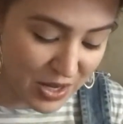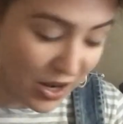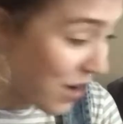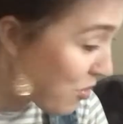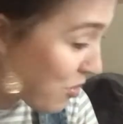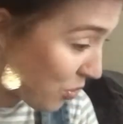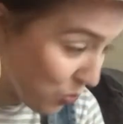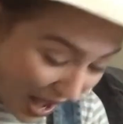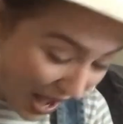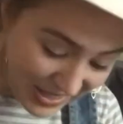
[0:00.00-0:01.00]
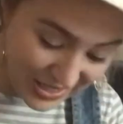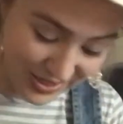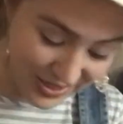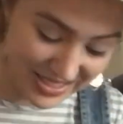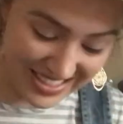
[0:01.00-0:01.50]
God
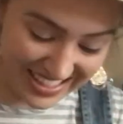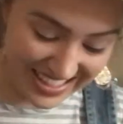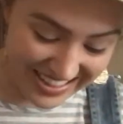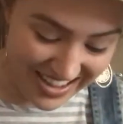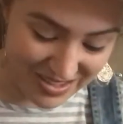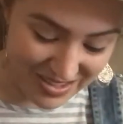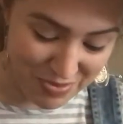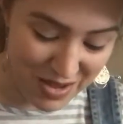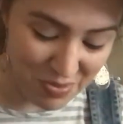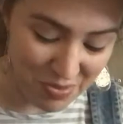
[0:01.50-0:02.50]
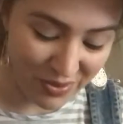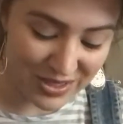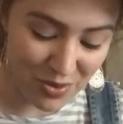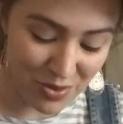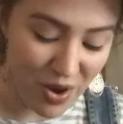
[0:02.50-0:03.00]
miraculously allowed the people
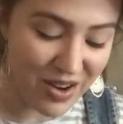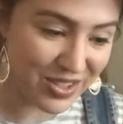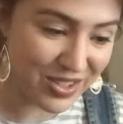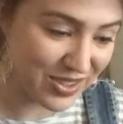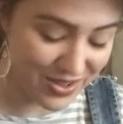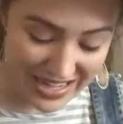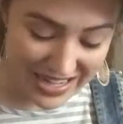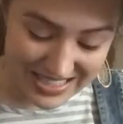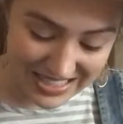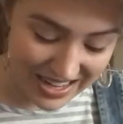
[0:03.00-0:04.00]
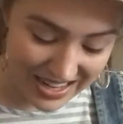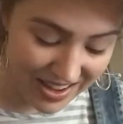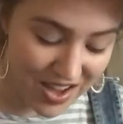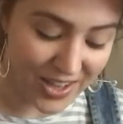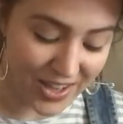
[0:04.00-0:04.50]
to walk through the Red
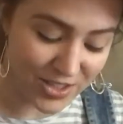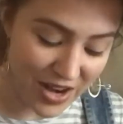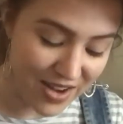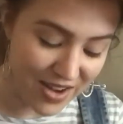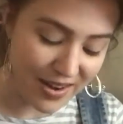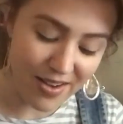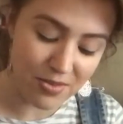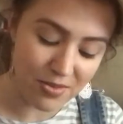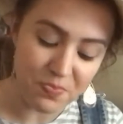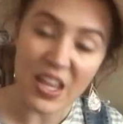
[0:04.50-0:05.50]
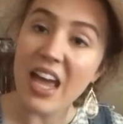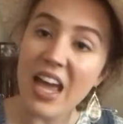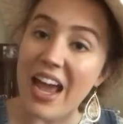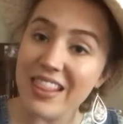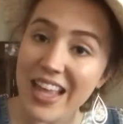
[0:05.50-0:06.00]
Sea on dry ground
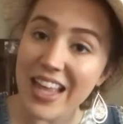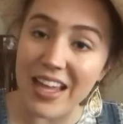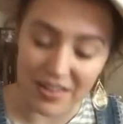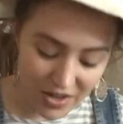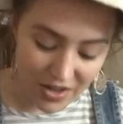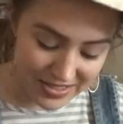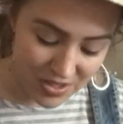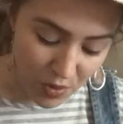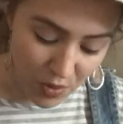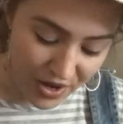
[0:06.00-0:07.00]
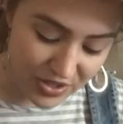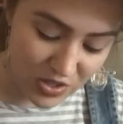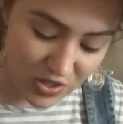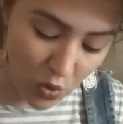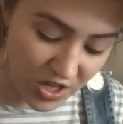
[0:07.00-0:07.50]
and then caused the
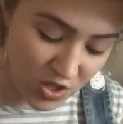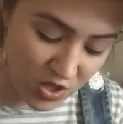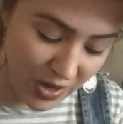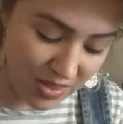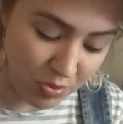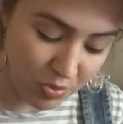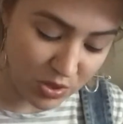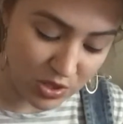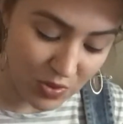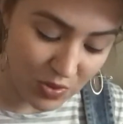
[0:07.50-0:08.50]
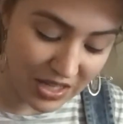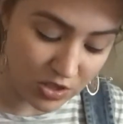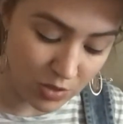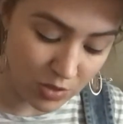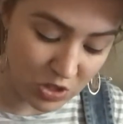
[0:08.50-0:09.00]
waters to wash away the pursuing
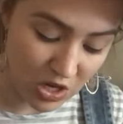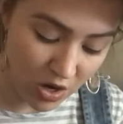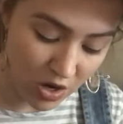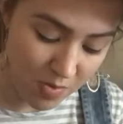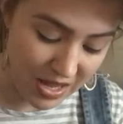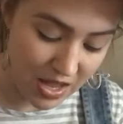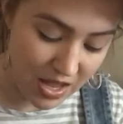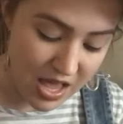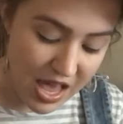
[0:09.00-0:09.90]
Egyptian army.